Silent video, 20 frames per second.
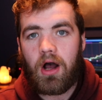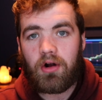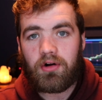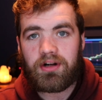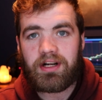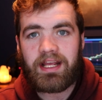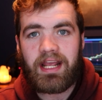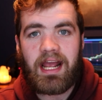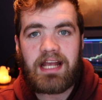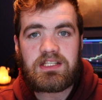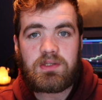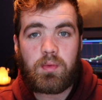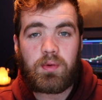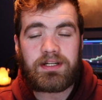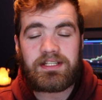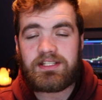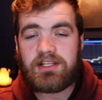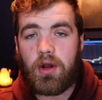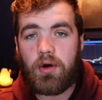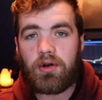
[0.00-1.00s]
Alrighty guys,
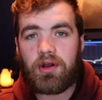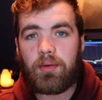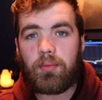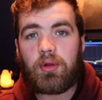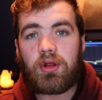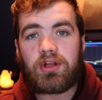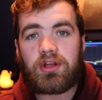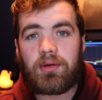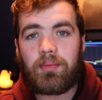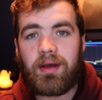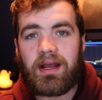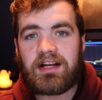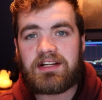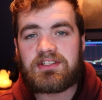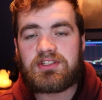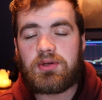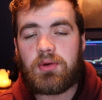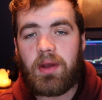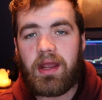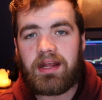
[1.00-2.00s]
what is going up? Welcome
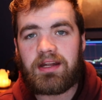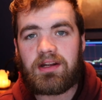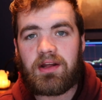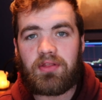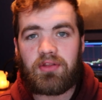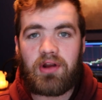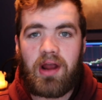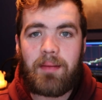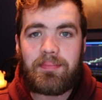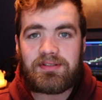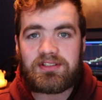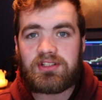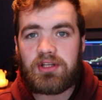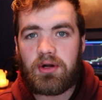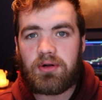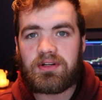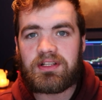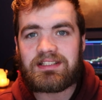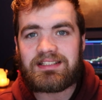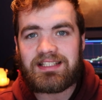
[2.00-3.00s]
back to another
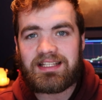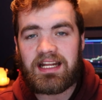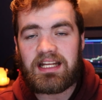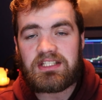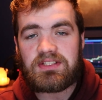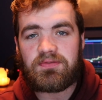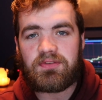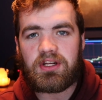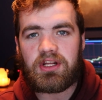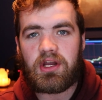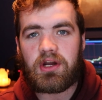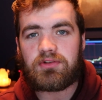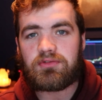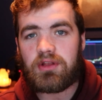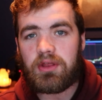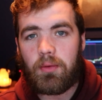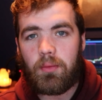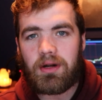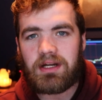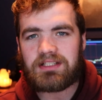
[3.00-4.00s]
episode. In today's video, I
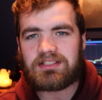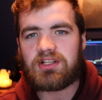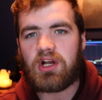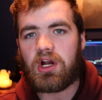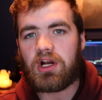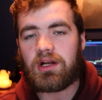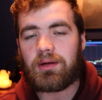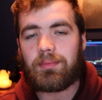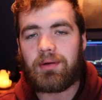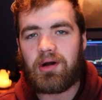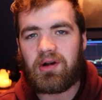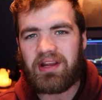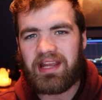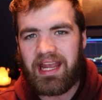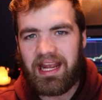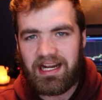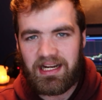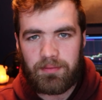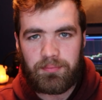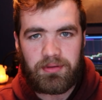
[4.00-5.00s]
really want to talk about
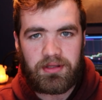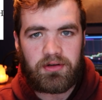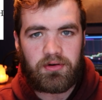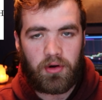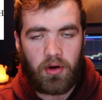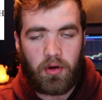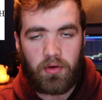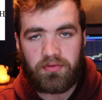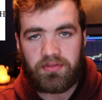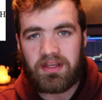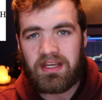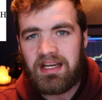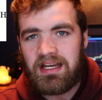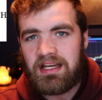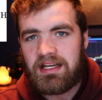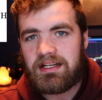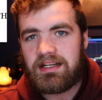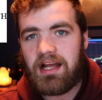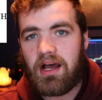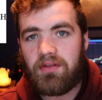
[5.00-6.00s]
Canopy growth.
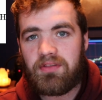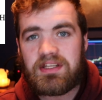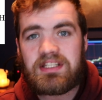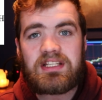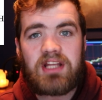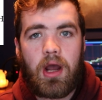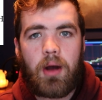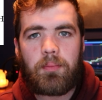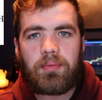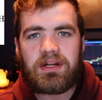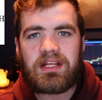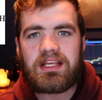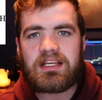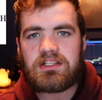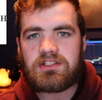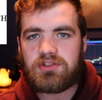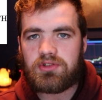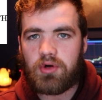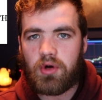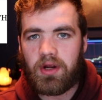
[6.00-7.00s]
Now this company
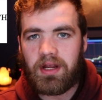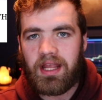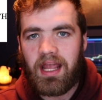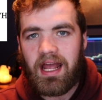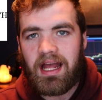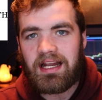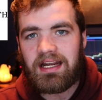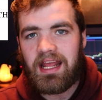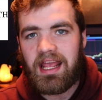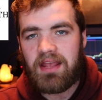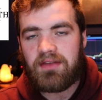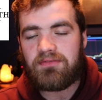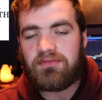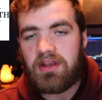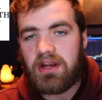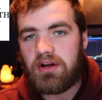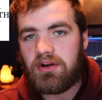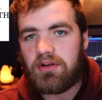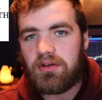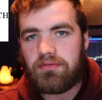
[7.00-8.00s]
is growing at a
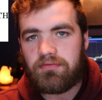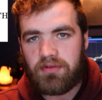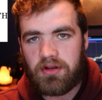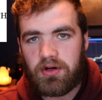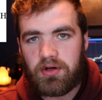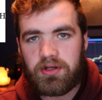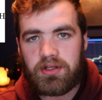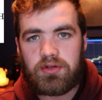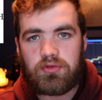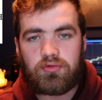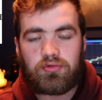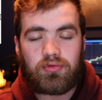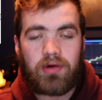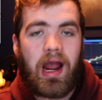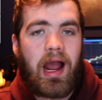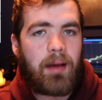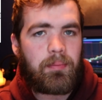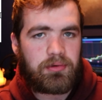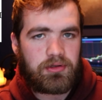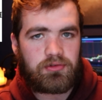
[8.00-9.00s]
very, very
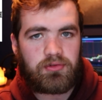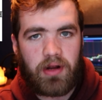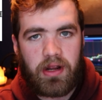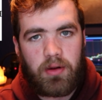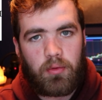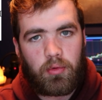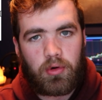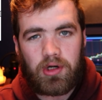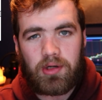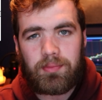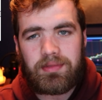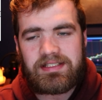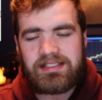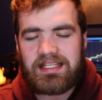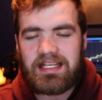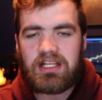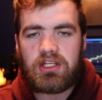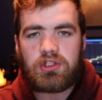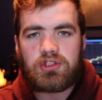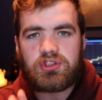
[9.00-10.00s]
rapid rate. We're going to be
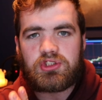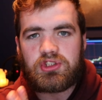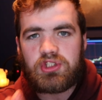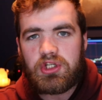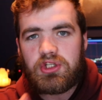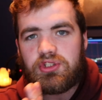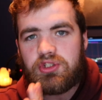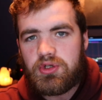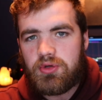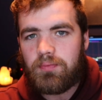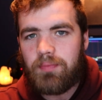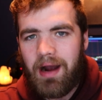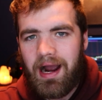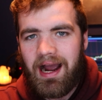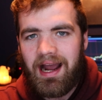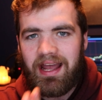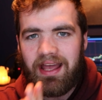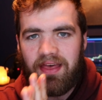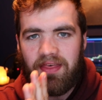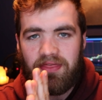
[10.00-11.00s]
seeing should you
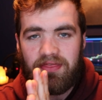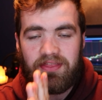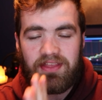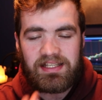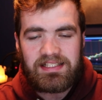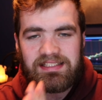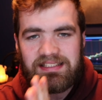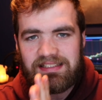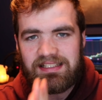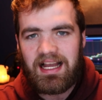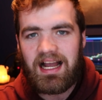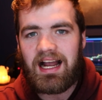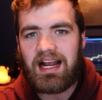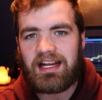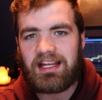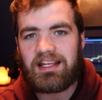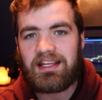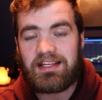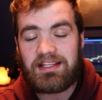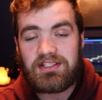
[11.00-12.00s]
buy this
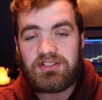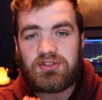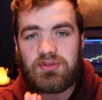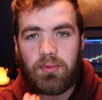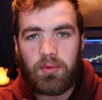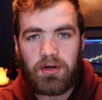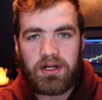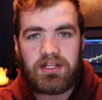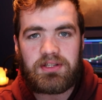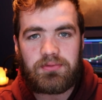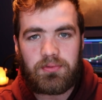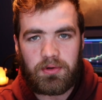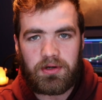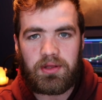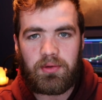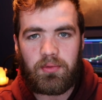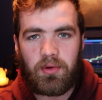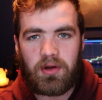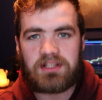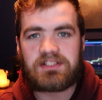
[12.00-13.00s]
stock in
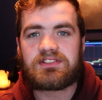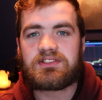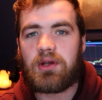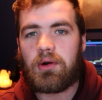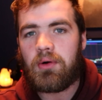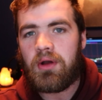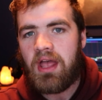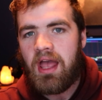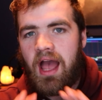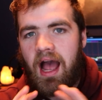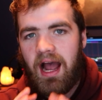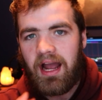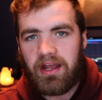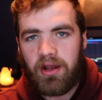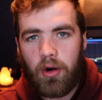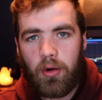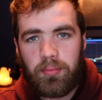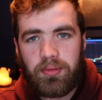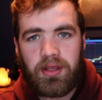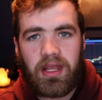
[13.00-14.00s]
2021. So I
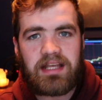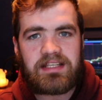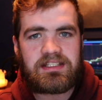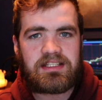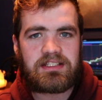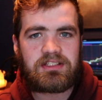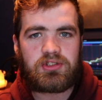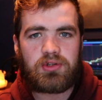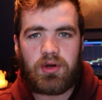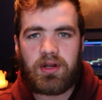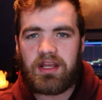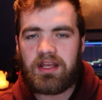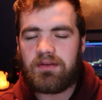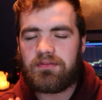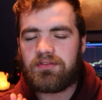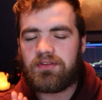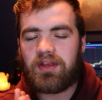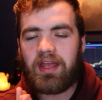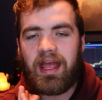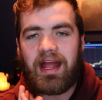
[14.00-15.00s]
hope you guys enjoy it.
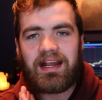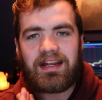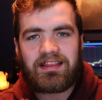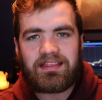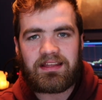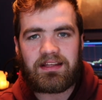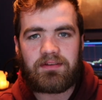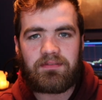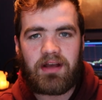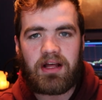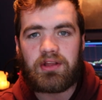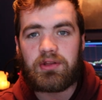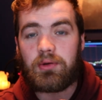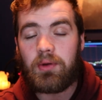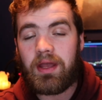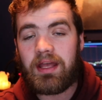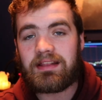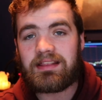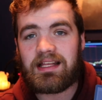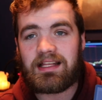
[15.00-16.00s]
If you get anything in
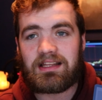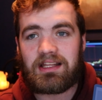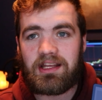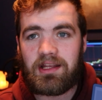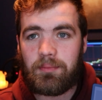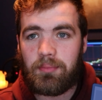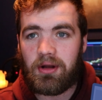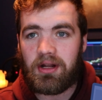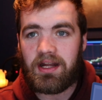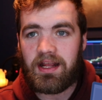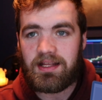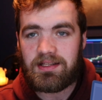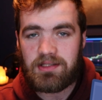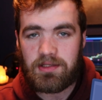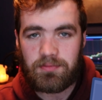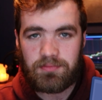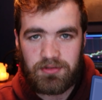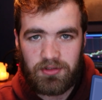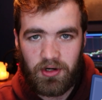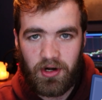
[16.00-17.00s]
value, hit that like button and
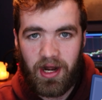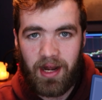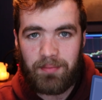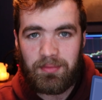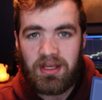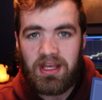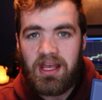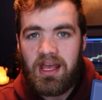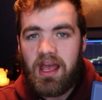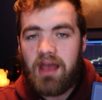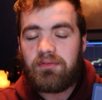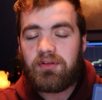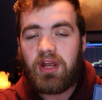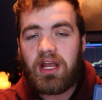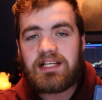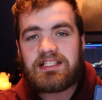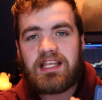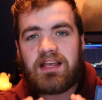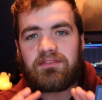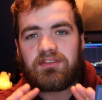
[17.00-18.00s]
subscribe. If you
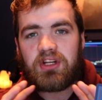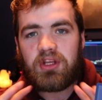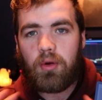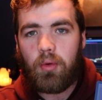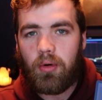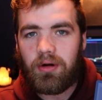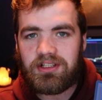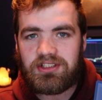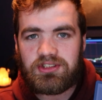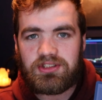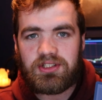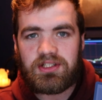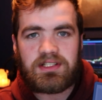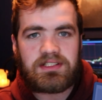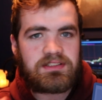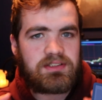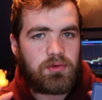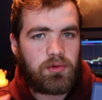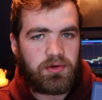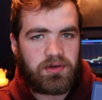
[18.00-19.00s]
guys have any
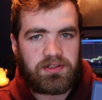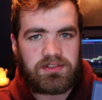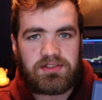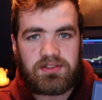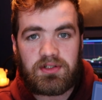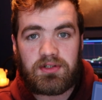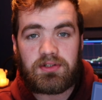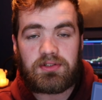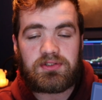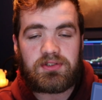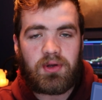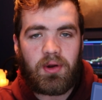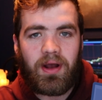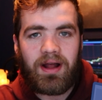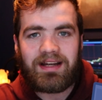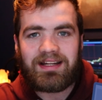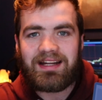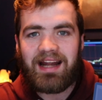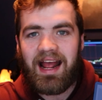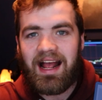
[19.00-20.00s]
questions or concerns, go
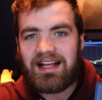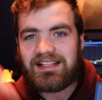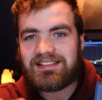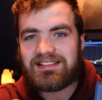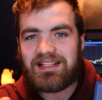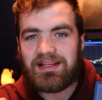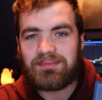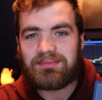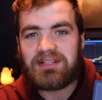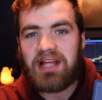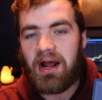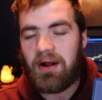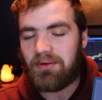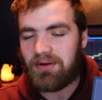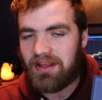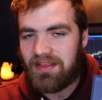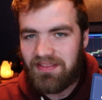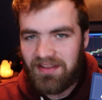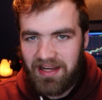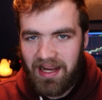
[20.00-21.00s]
ahead and ask them
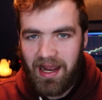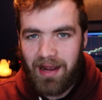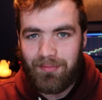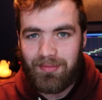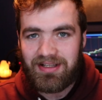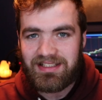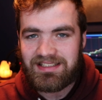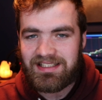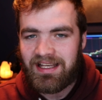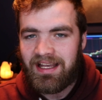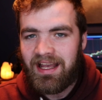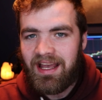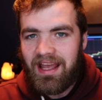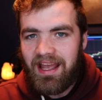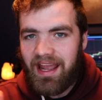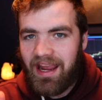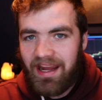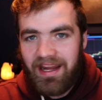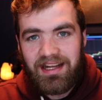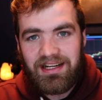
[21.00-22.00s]
down in the comments
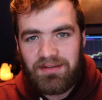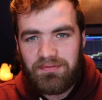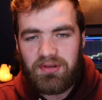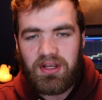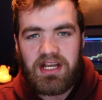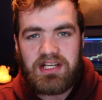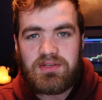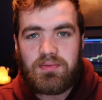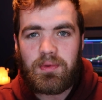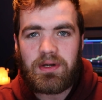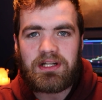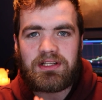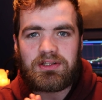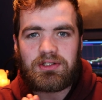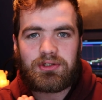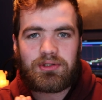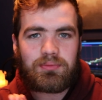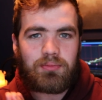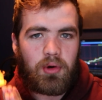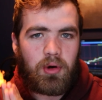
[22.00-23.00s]
and if you guys want to
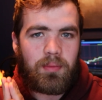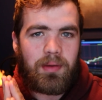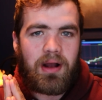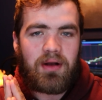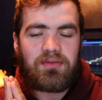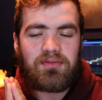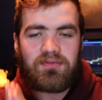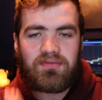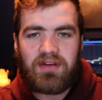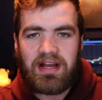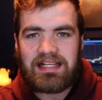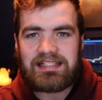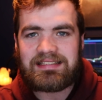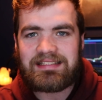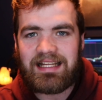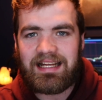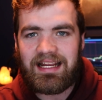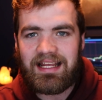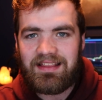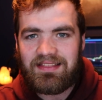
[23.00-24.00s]
learn more about
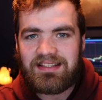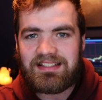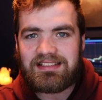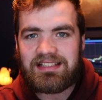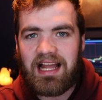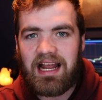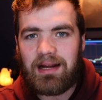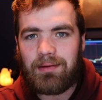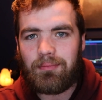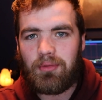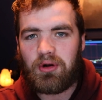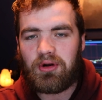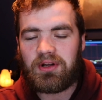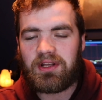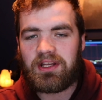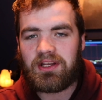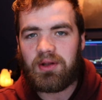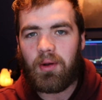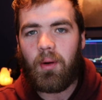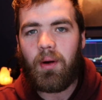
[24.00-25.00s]
investing in the stock
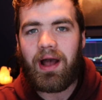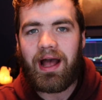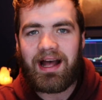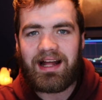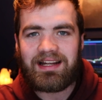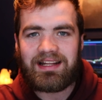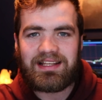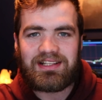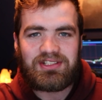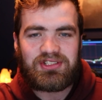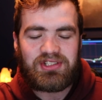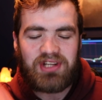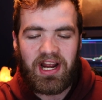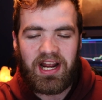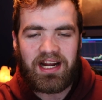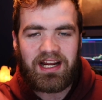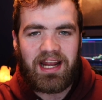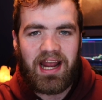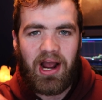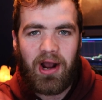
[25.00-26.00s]
market, go ahead and
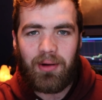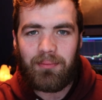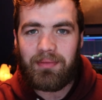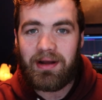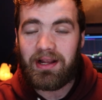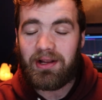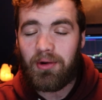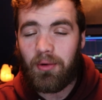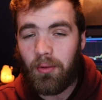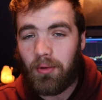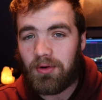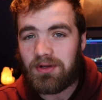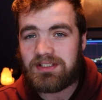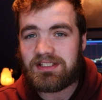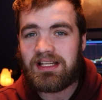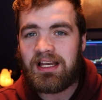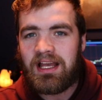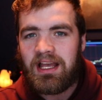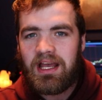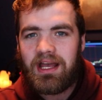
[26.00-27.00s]
check out my
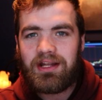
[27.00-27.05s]
course.